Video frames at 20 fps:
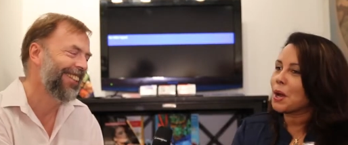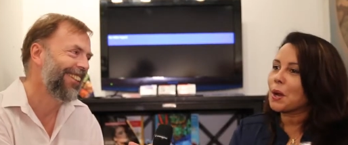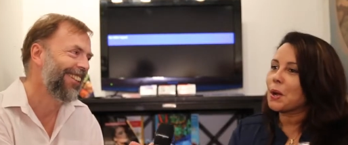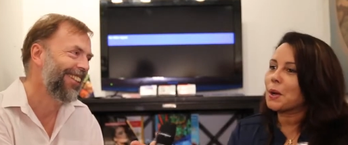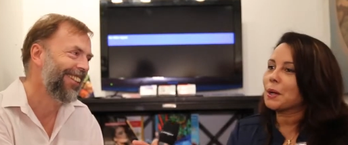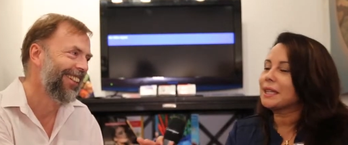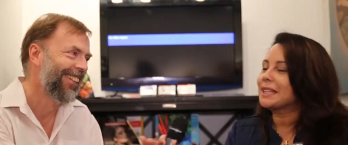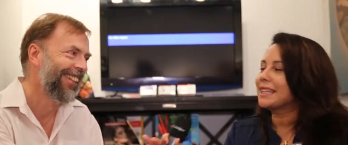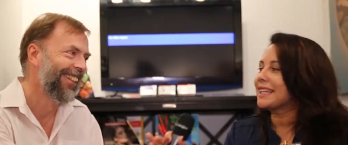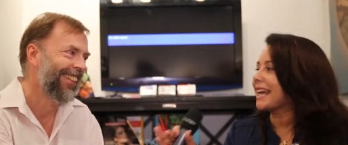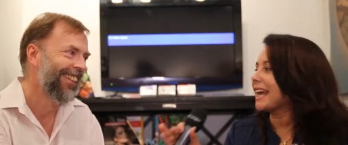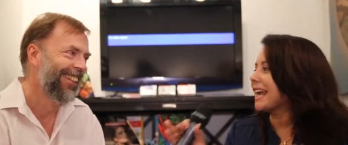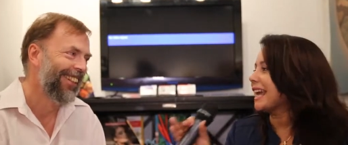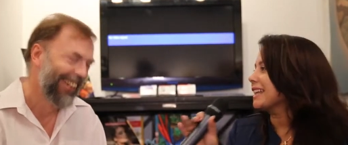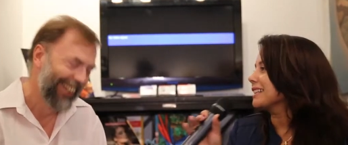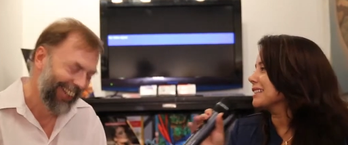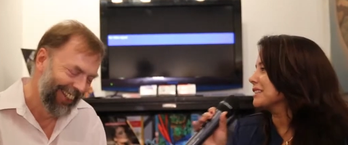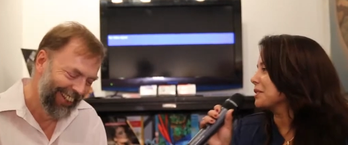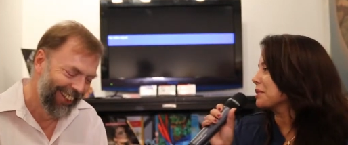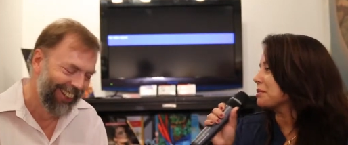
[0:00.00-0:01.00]

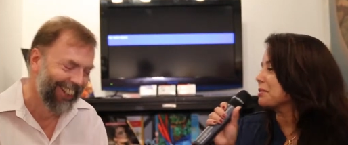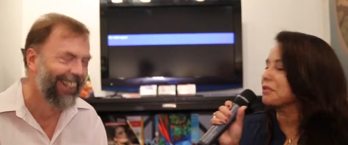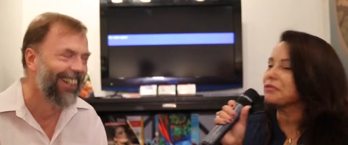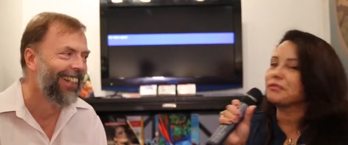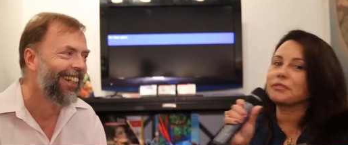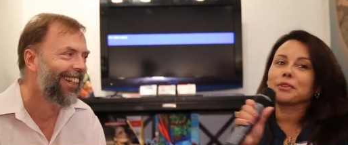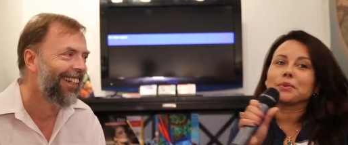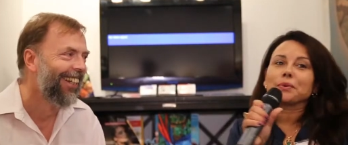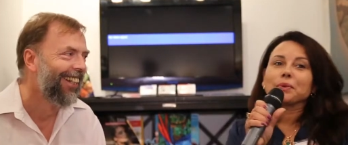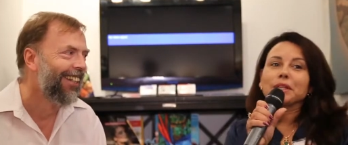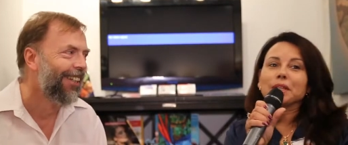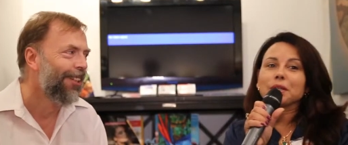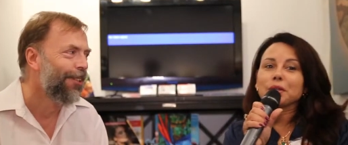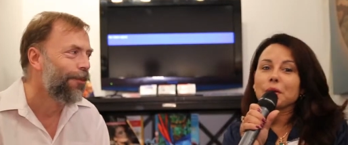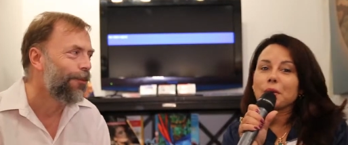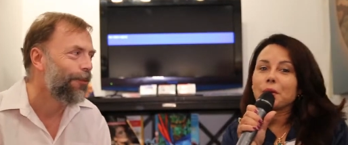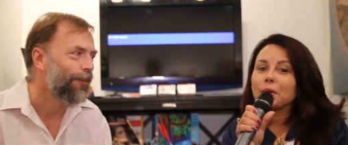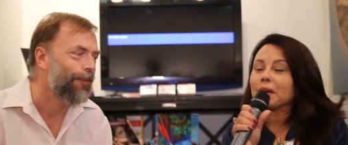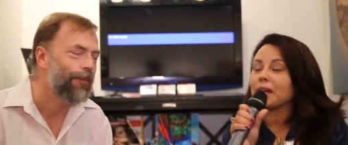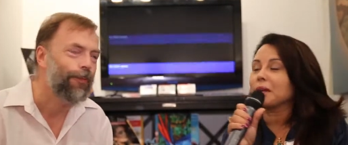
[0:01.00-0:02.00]
Speaker 1: Okay. So before we
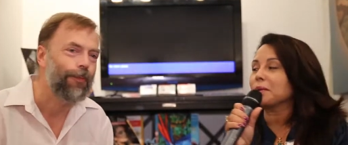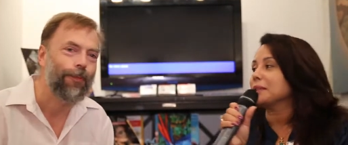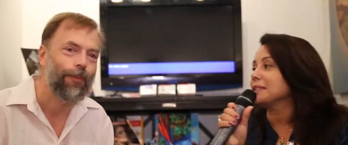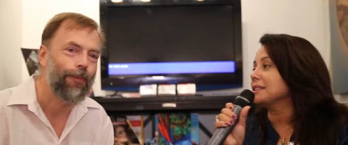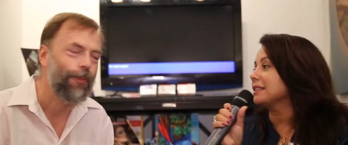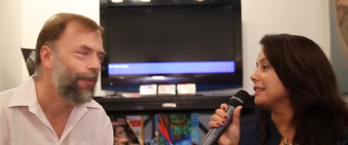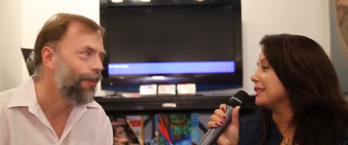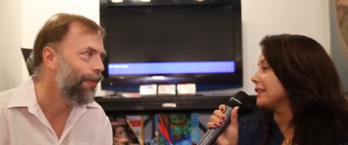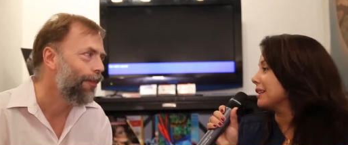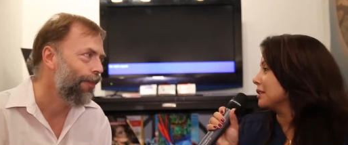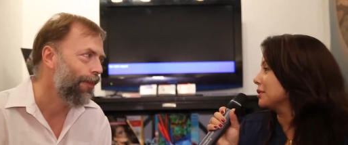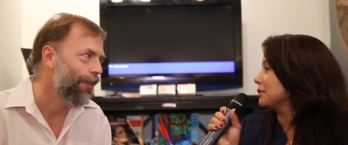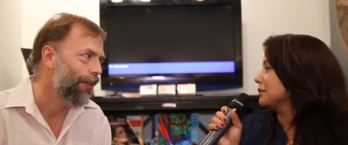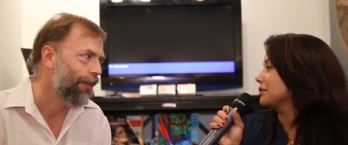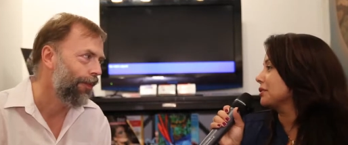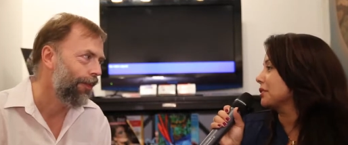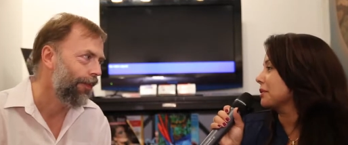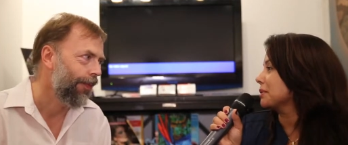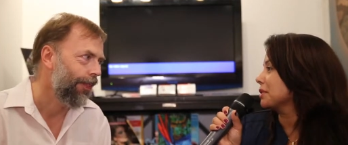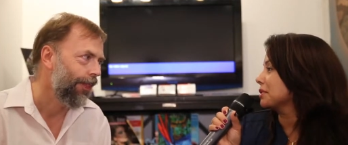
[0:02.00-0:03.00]
go, I want to thank
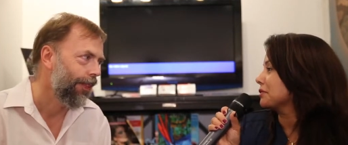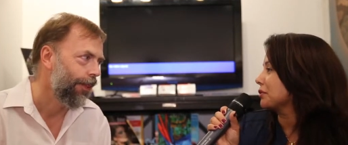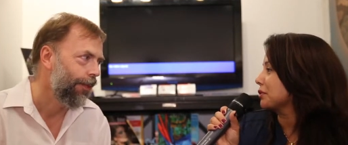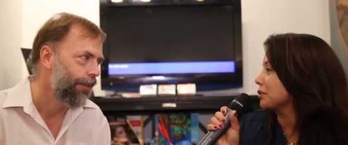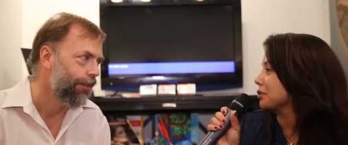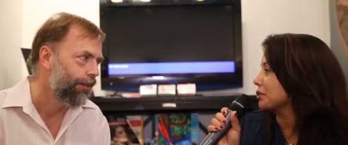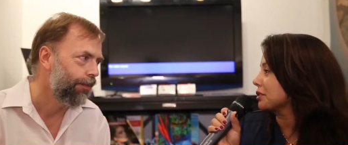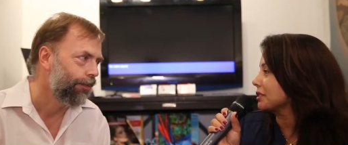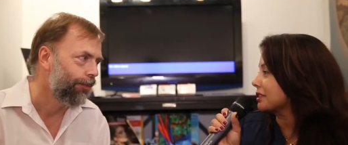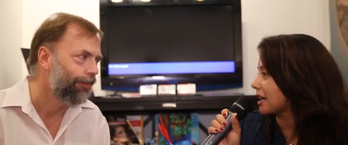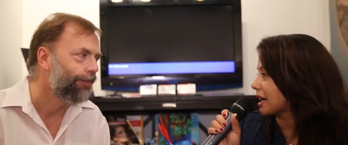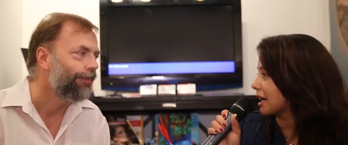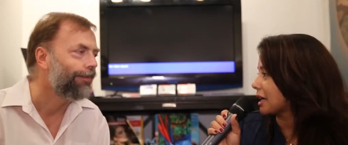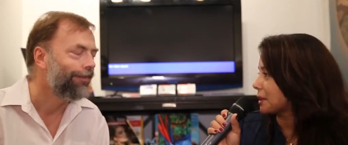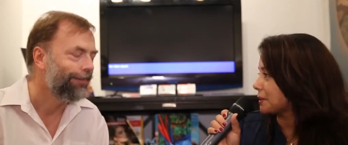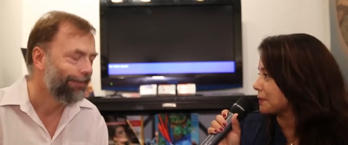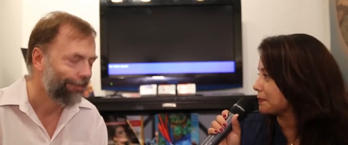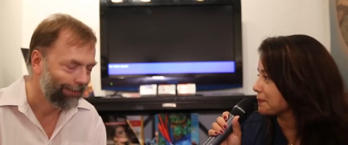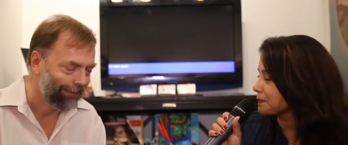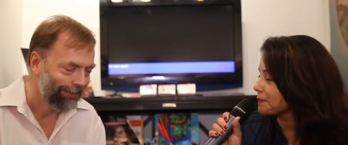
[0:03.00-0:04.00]
you so much for your
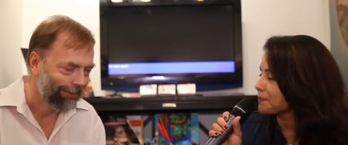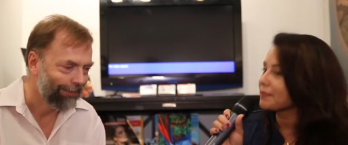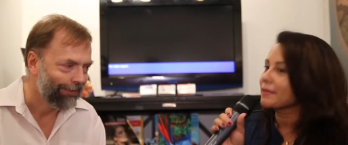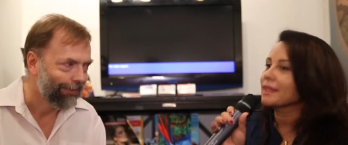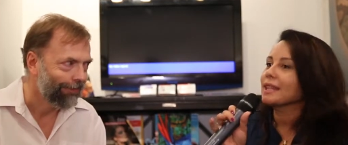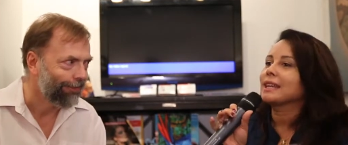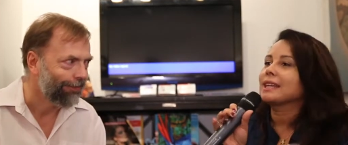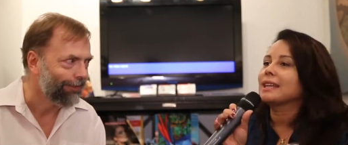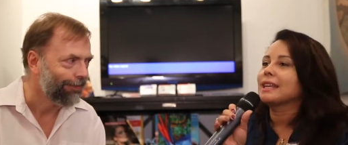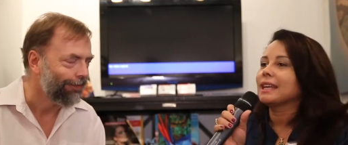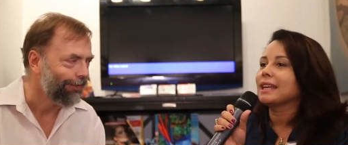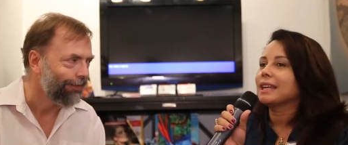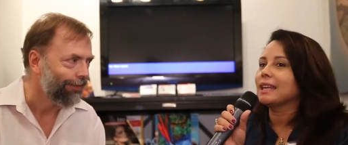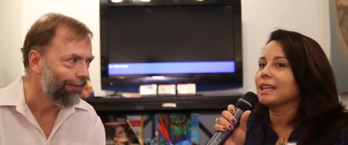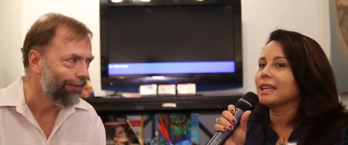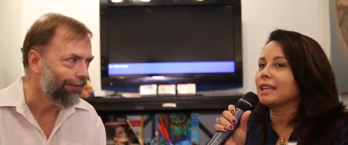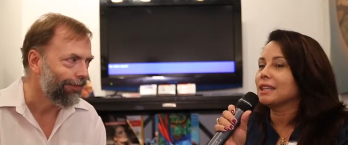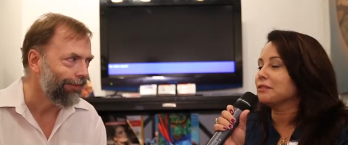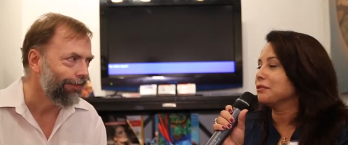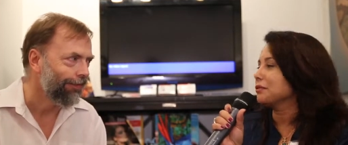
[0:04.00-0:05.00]
time
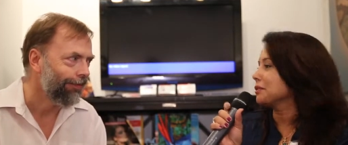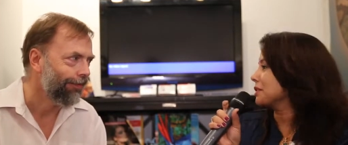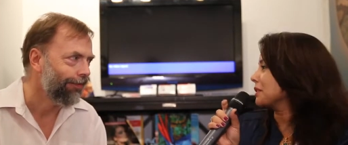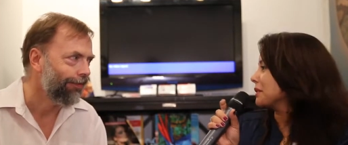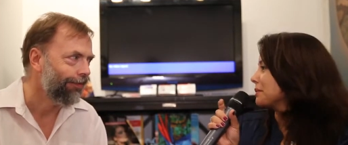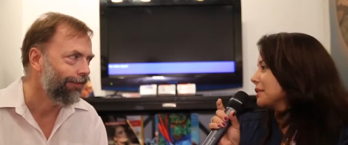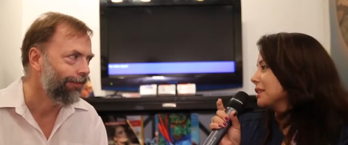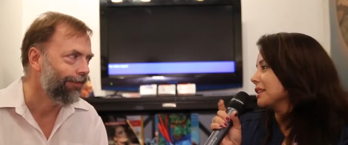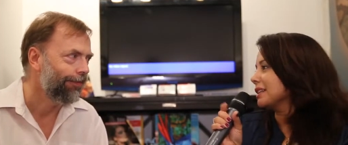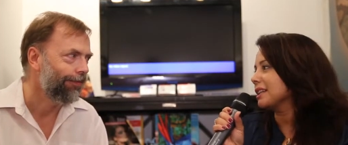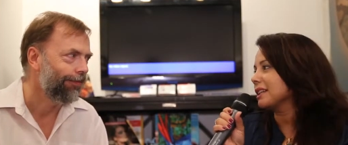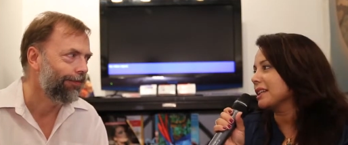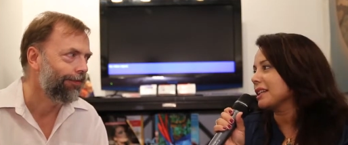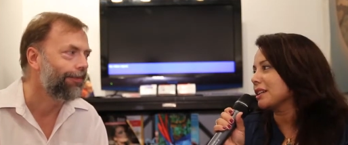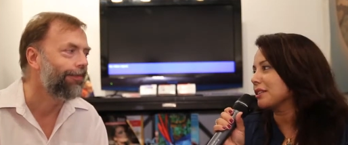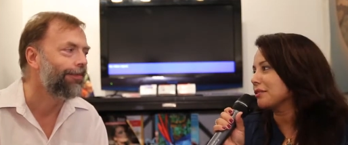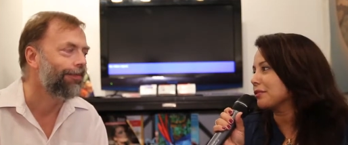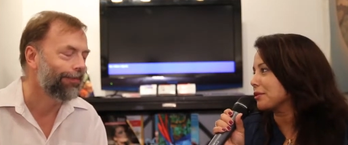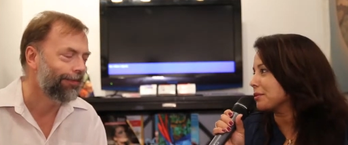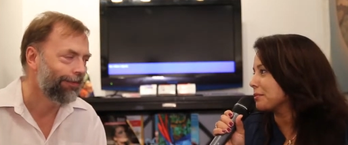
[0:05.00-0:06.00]
and for coming
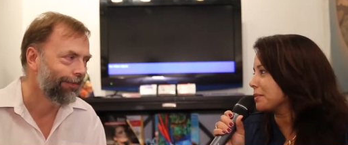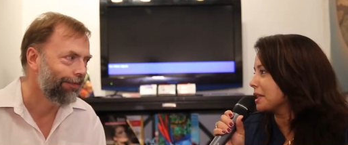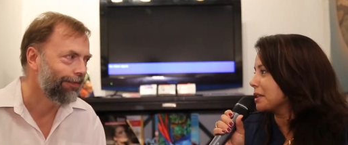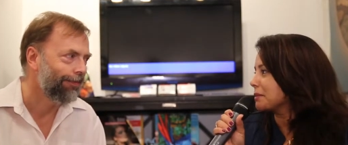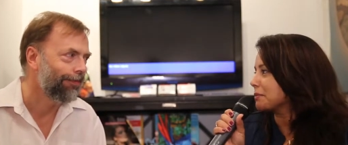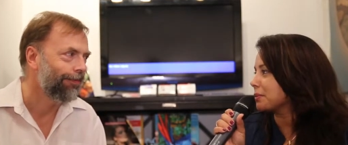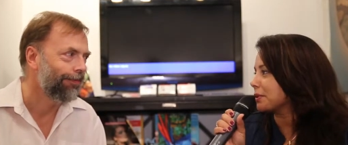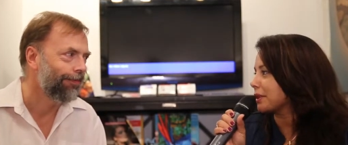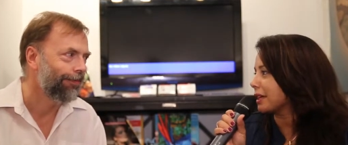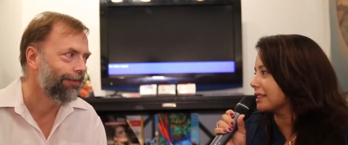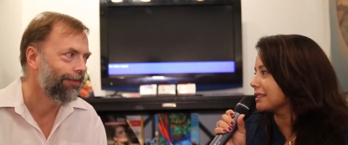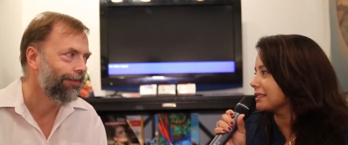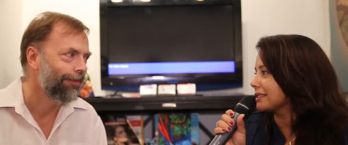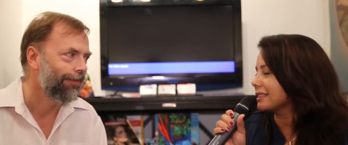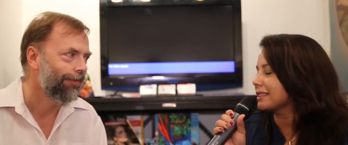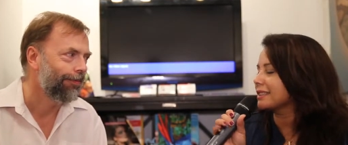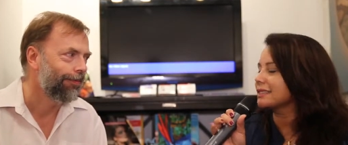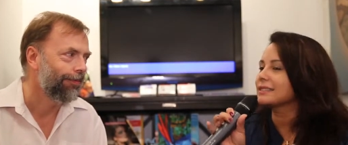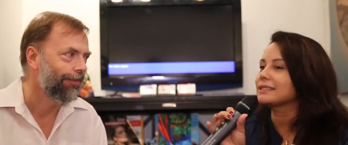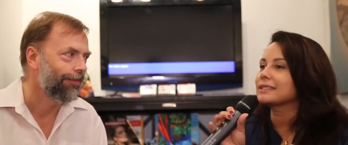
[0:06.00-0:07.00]
here, for being
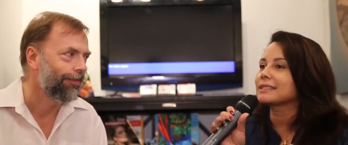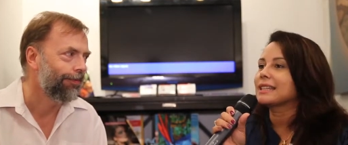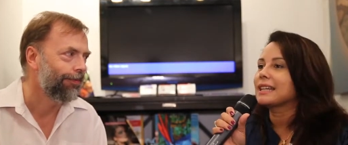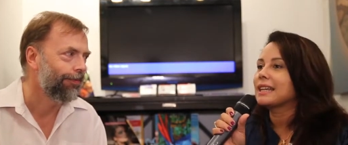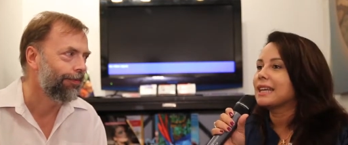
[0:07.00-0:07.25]
present.